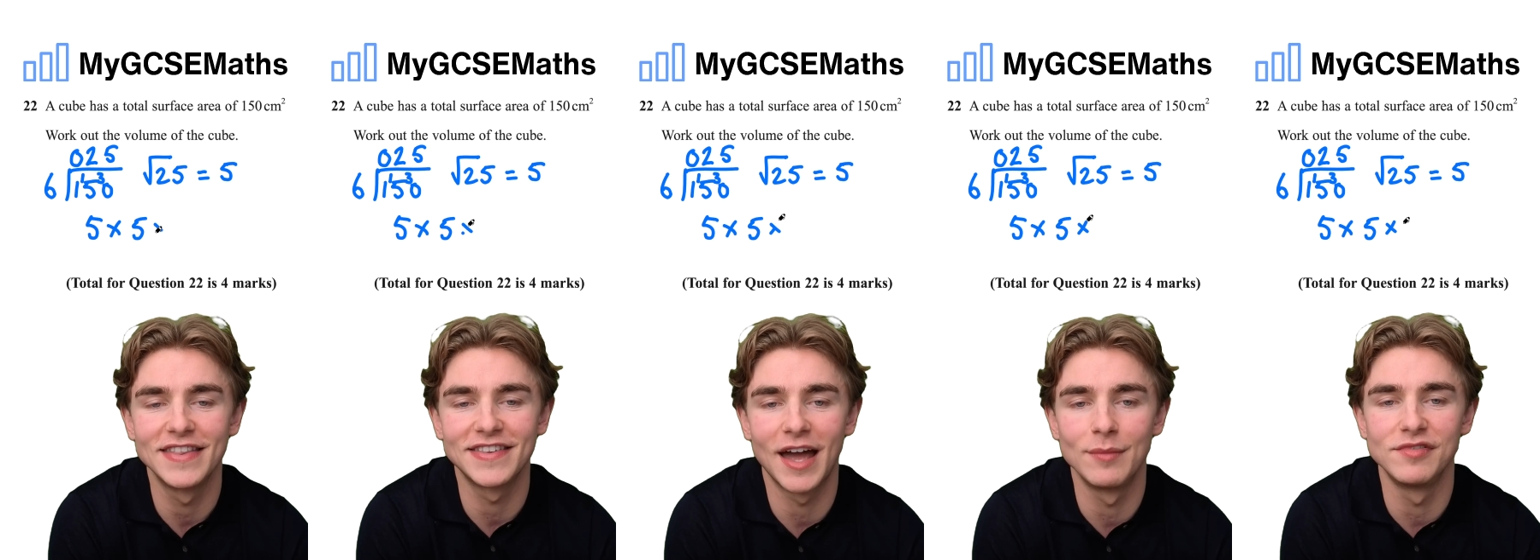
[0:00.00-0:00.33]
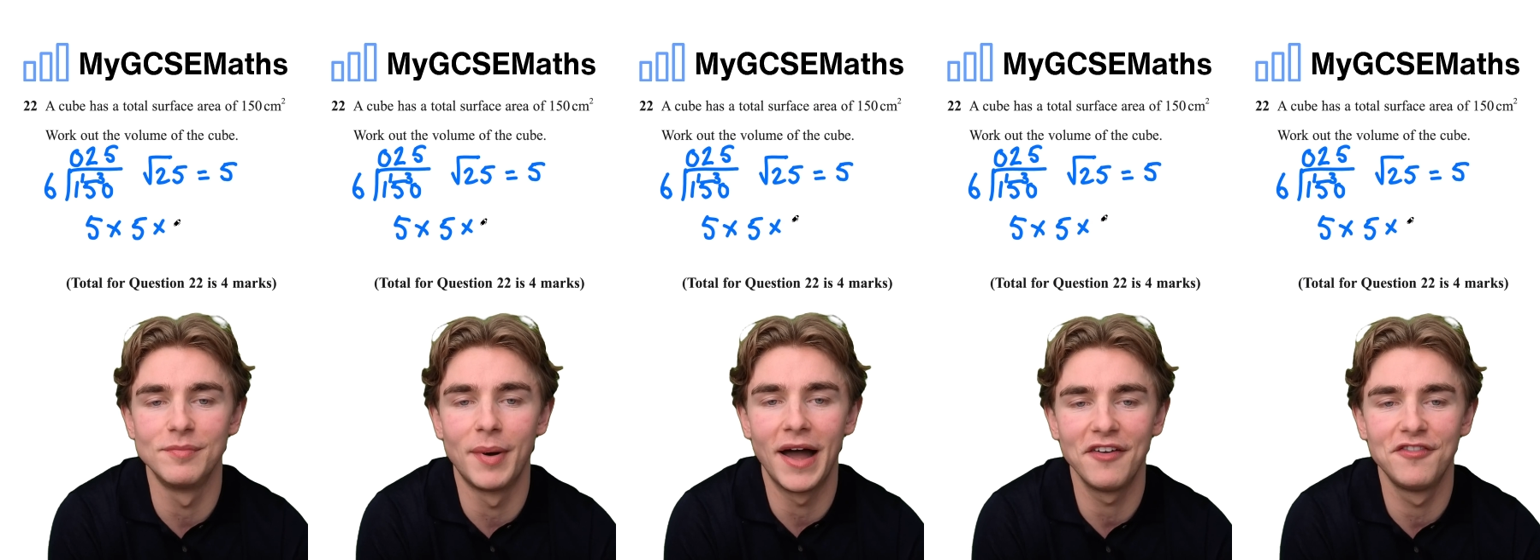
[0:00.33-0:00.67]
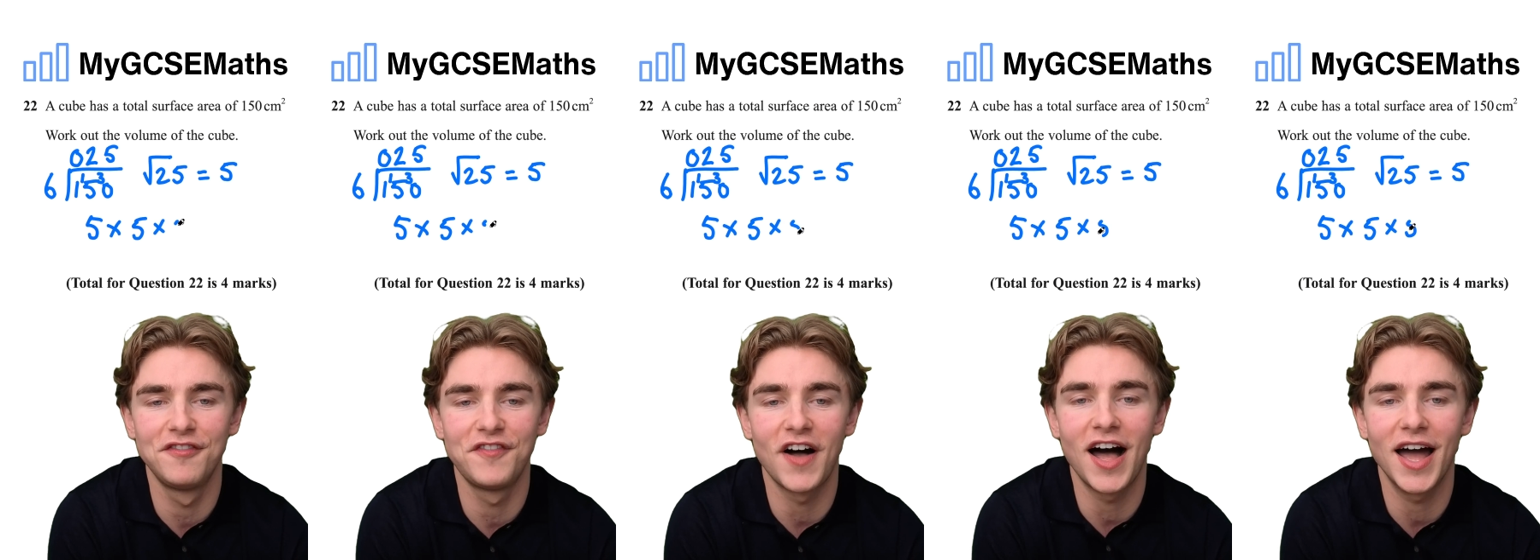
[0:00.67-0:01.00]
Times by
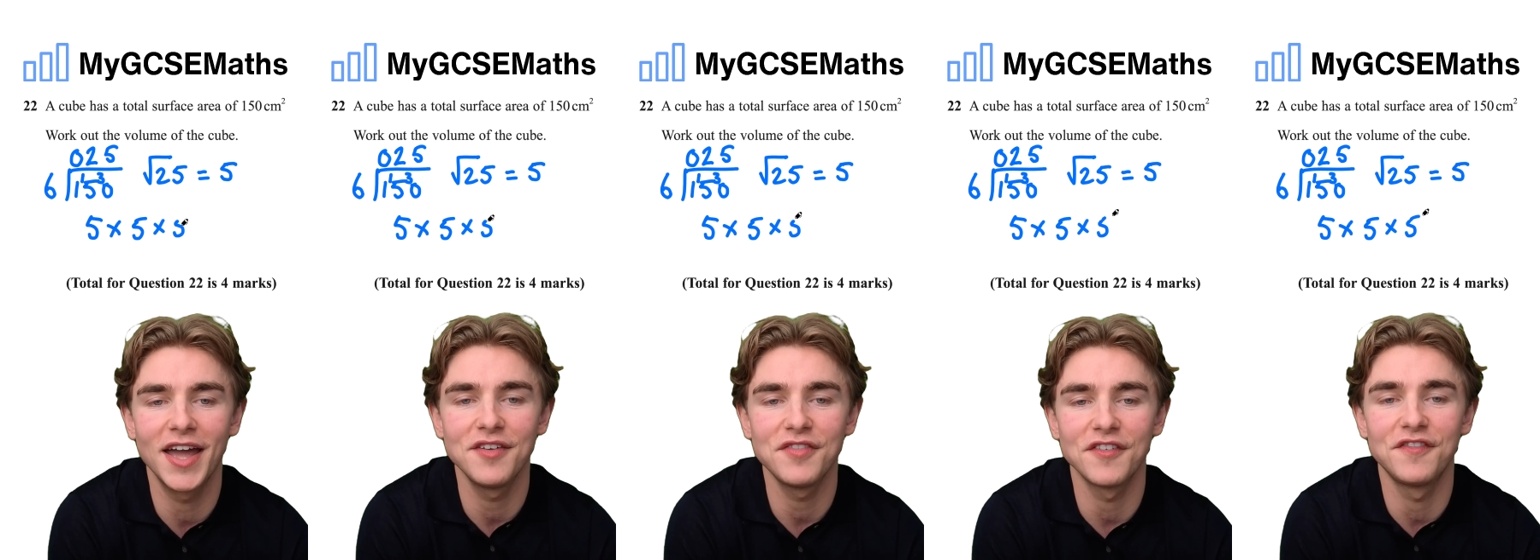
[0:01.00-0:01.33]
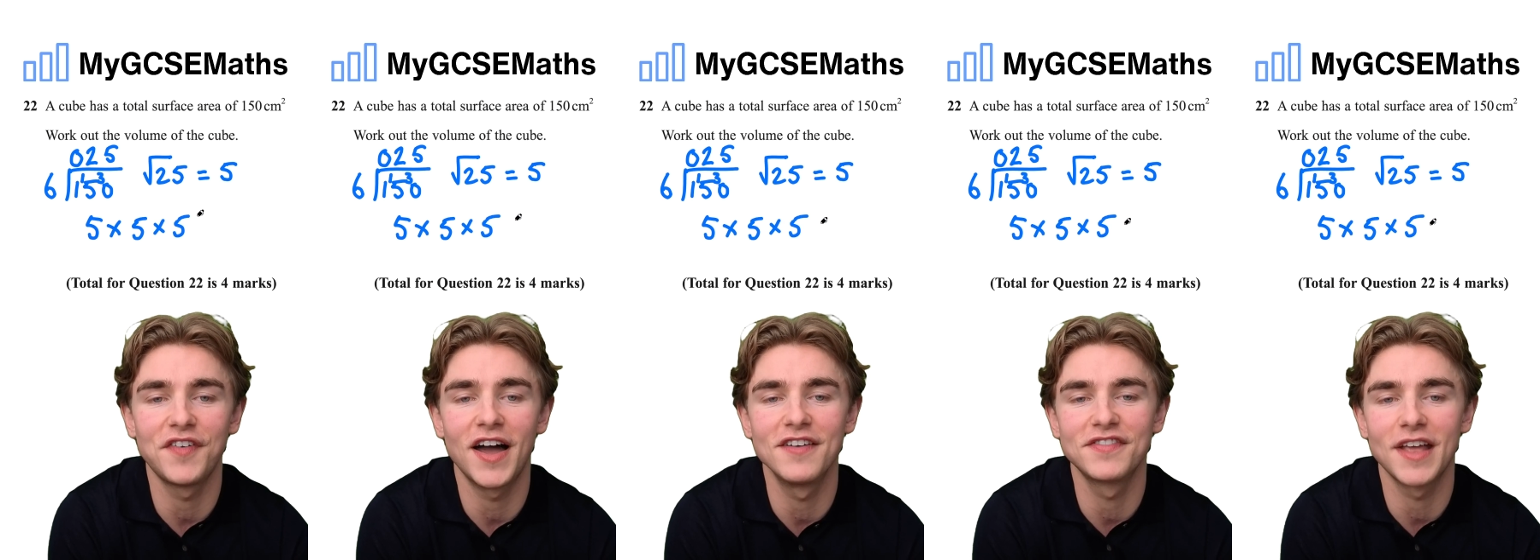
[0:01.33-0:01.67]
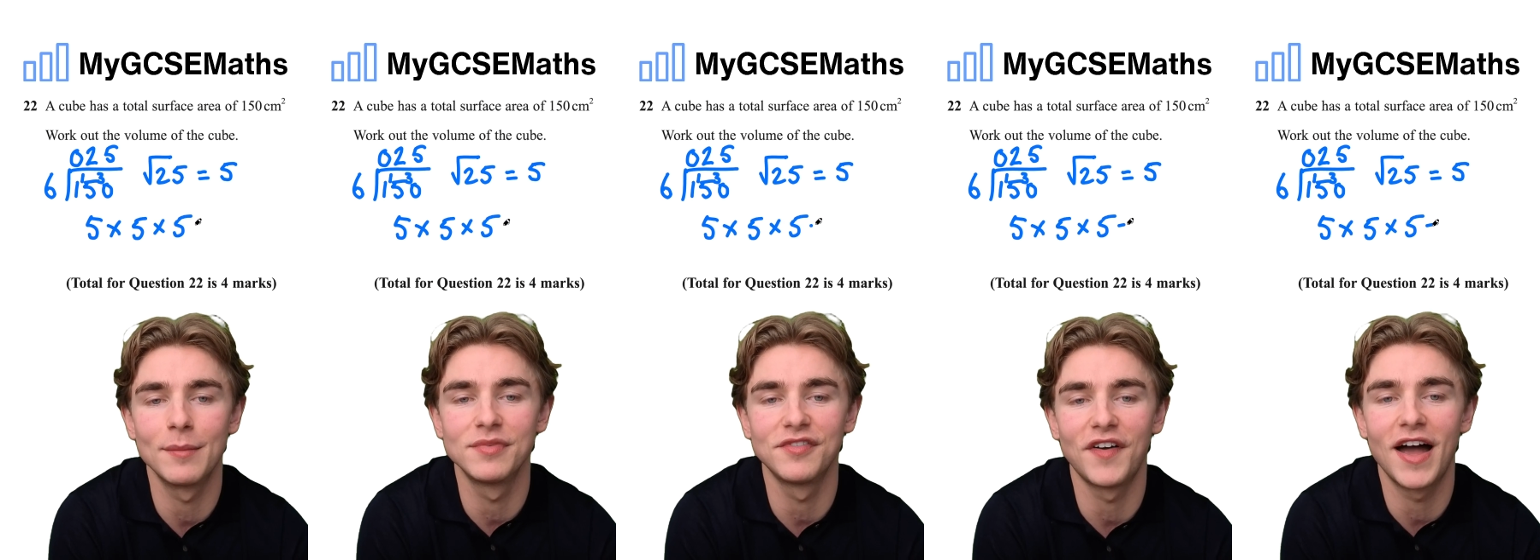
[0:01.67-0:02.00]
5, 5
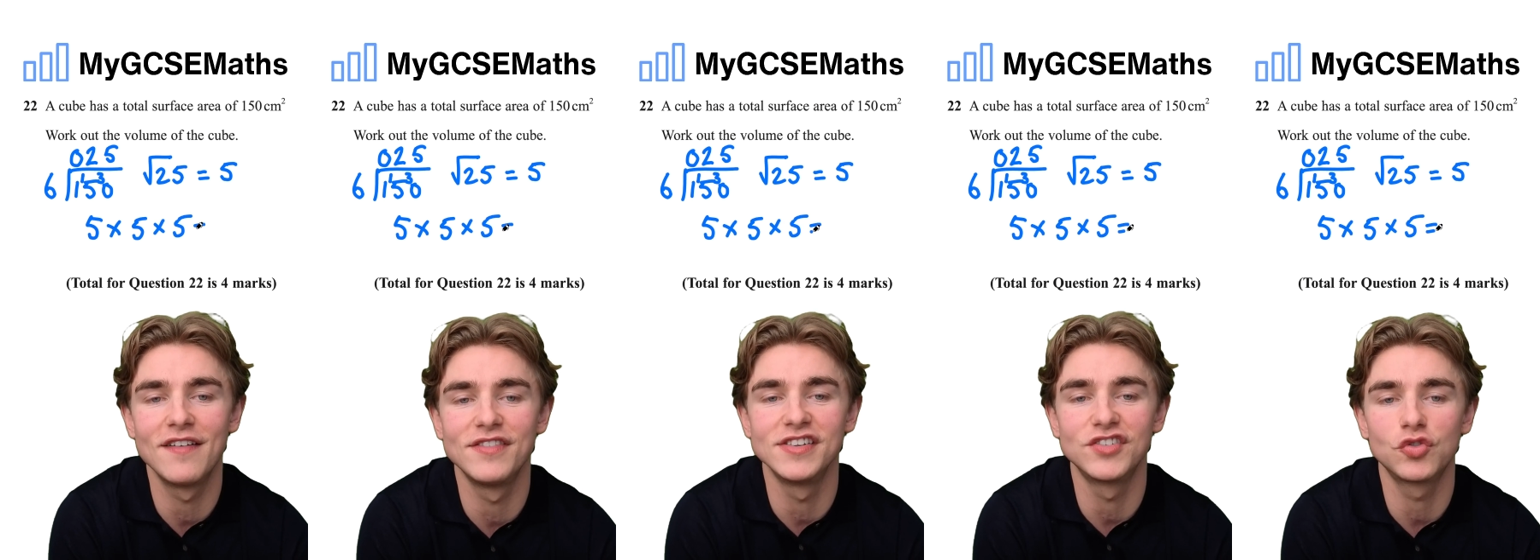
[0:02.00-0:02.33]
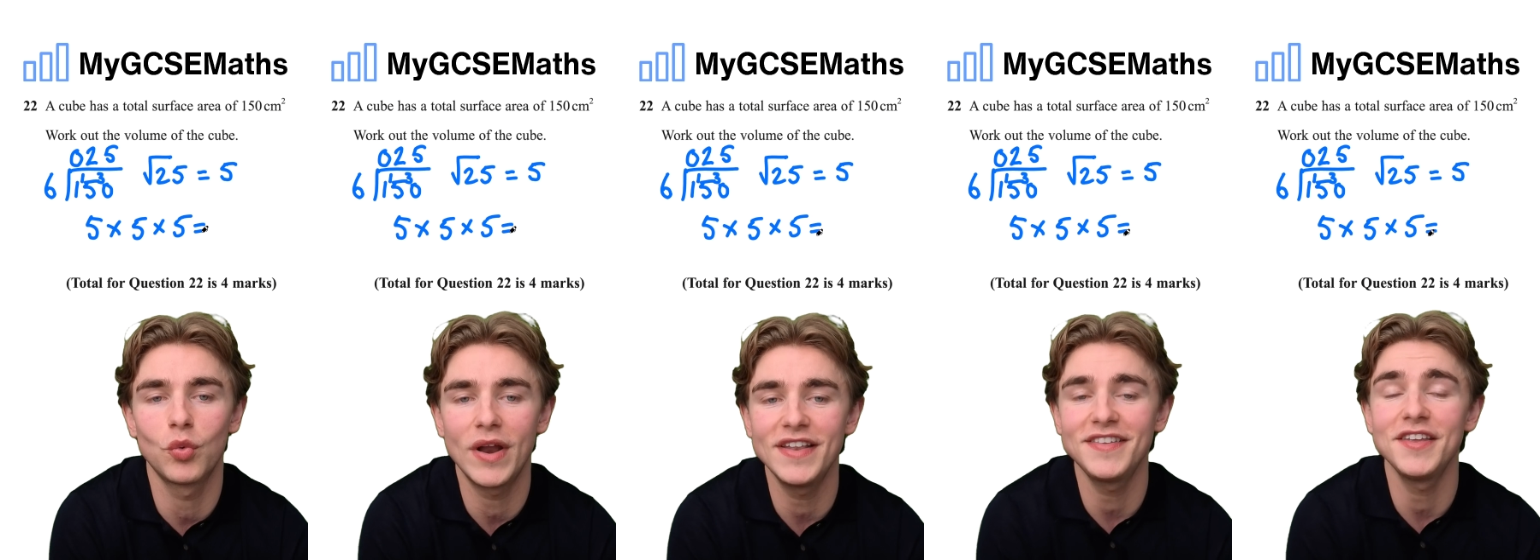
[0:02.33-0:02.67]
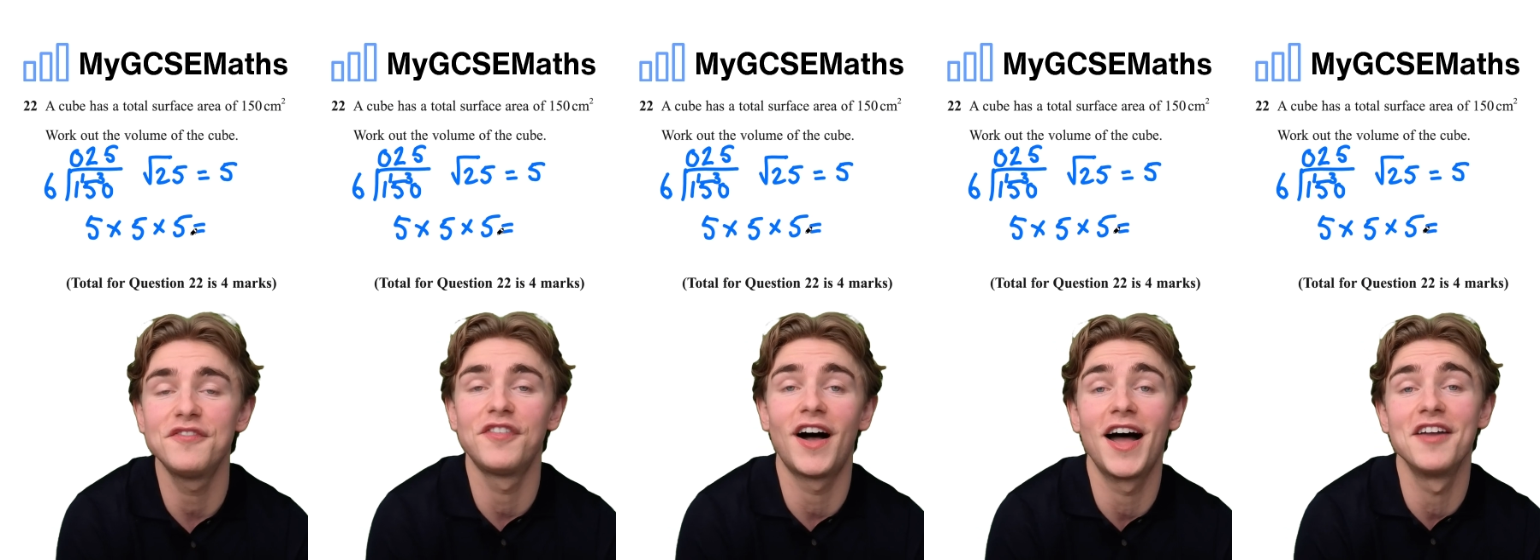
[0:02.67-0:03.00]
times 5 is
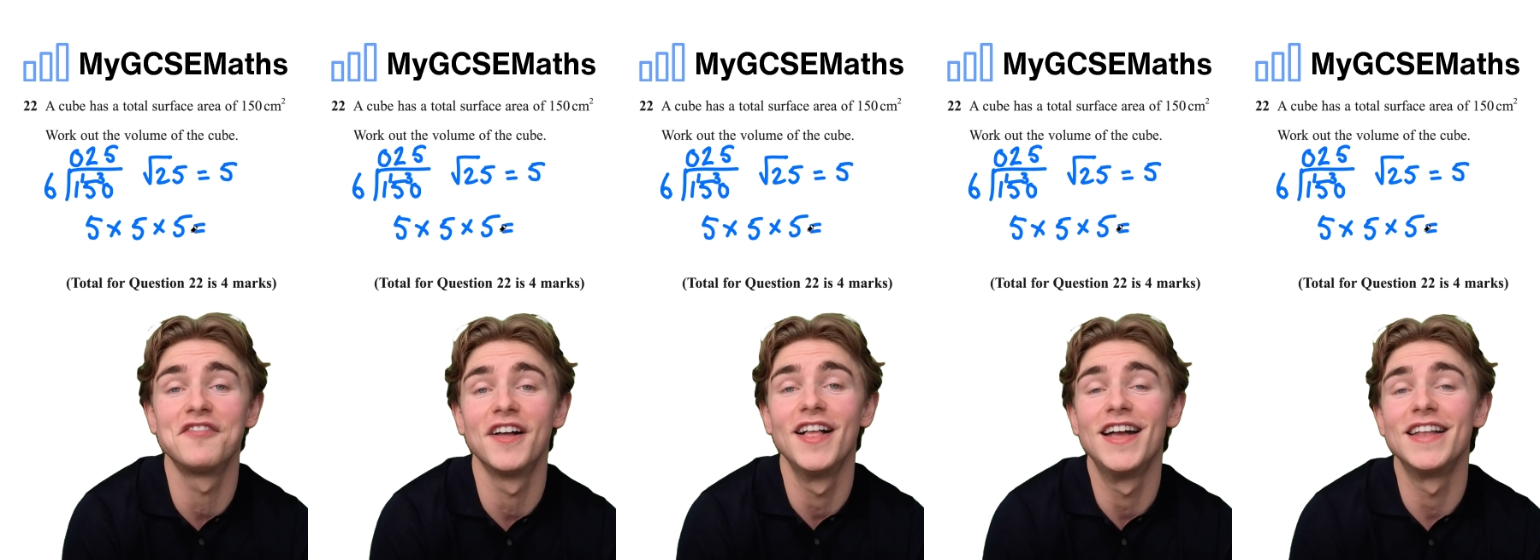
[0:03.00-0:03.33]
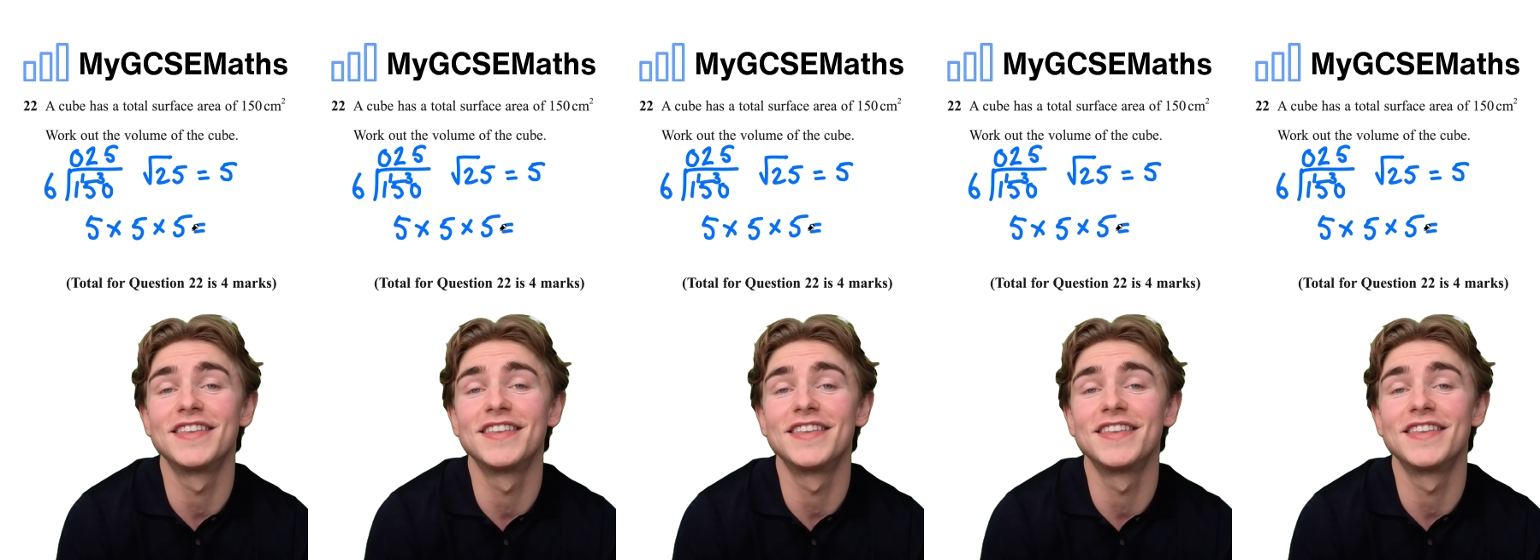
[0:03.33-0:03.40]
25,